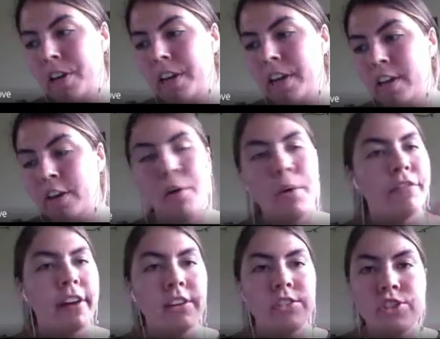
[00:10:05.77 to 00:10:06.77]
Oh, if I
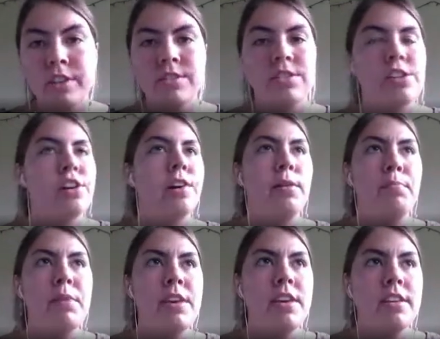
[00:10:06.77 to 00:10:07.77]
just earn a
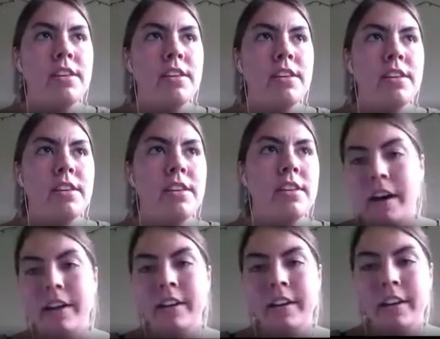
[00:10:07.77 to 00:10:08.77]
B, then I'm done.
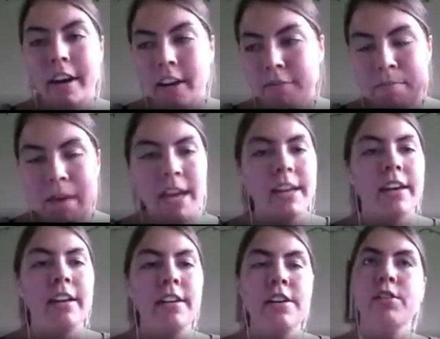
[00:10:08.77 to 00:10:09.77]
I've made it.
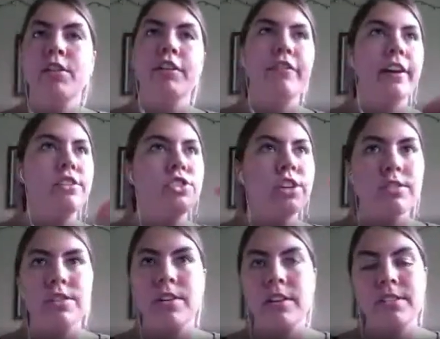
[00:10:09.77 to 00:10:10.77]
Or if I just
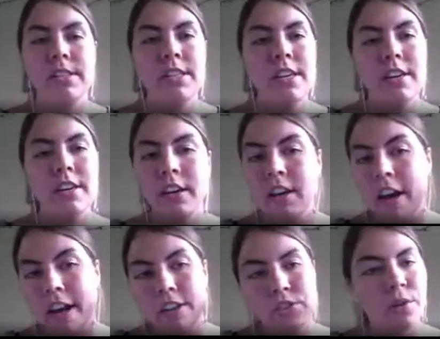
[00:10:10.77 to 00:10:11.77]
earn a C, I
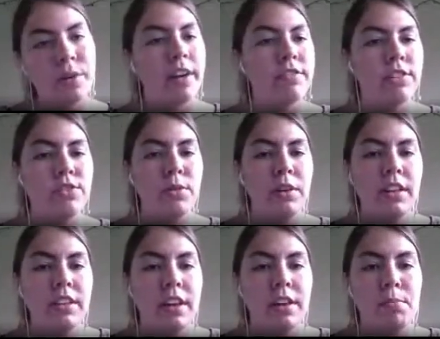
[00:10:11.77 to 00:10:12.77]
don't have to do
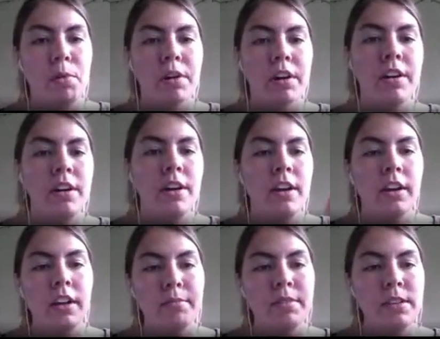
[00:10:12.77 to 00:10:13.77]
anything more.
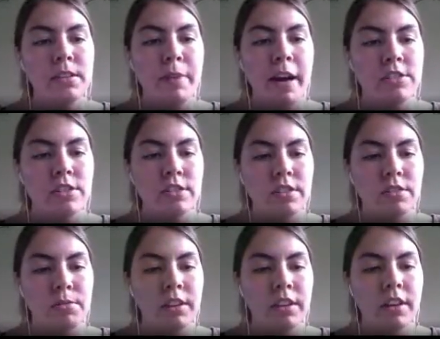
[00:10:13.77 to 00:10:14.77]
Um, these badges
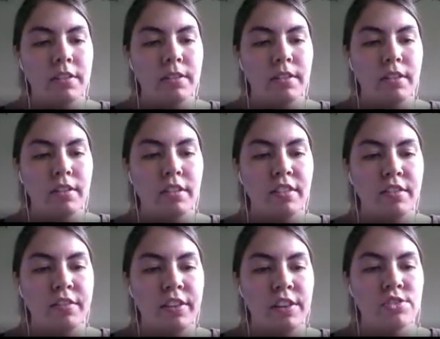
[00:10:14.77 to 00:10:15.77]
are really a
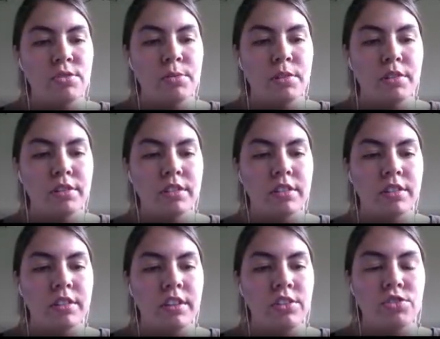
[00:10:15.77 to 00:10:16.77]
visual,
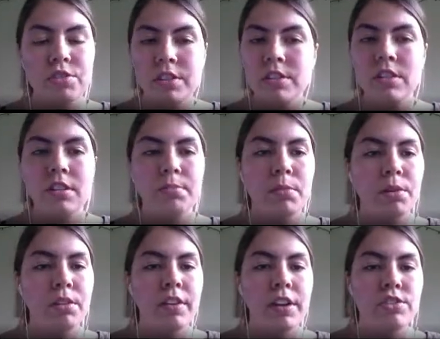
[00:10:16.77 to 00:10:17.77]
intrinsic
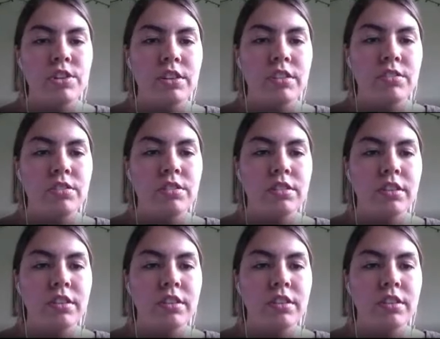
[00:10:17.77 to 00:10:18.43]
motivation to